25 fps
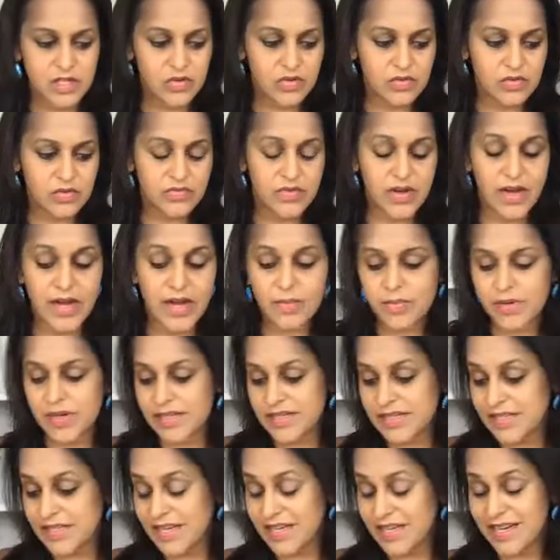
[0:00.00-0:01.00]

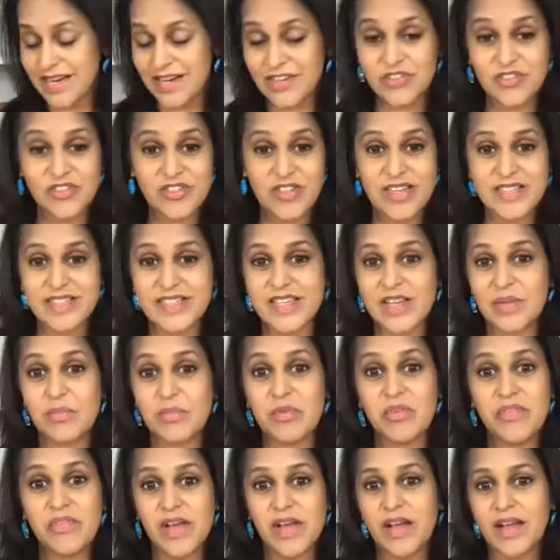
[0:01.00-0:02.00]
vibrant and exercising and
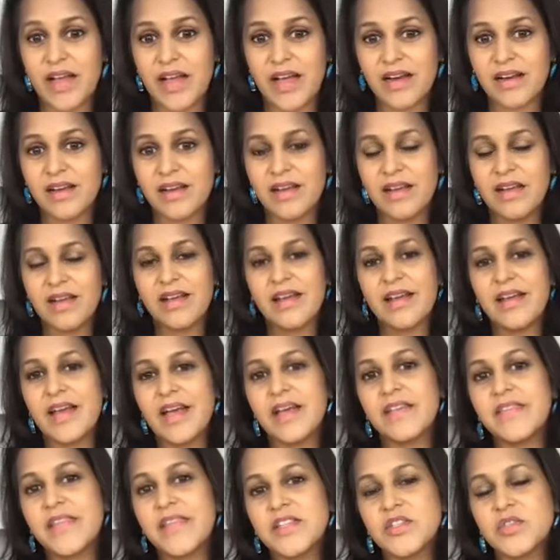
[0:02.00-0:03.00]
moving again.
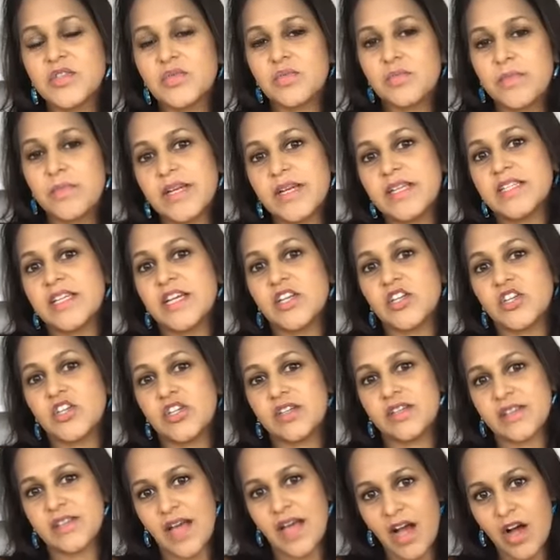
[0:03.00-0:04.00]
And that's my intention,
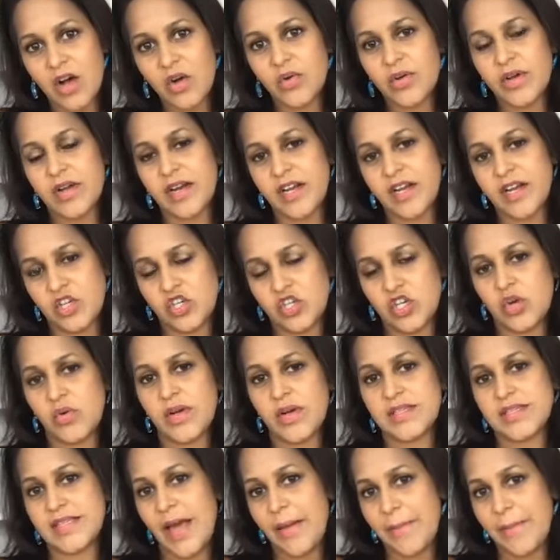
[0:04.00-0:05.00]
is how can I show us that